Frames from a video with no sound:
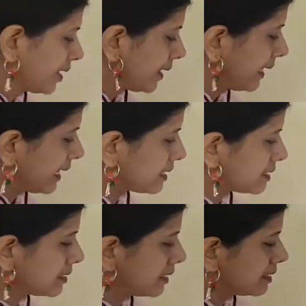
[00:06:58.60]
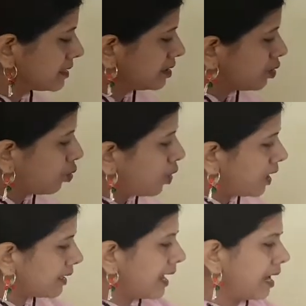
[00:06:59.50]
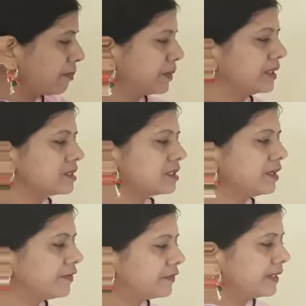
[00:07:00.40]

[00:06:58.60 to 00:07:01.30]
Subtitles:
Next is what happens if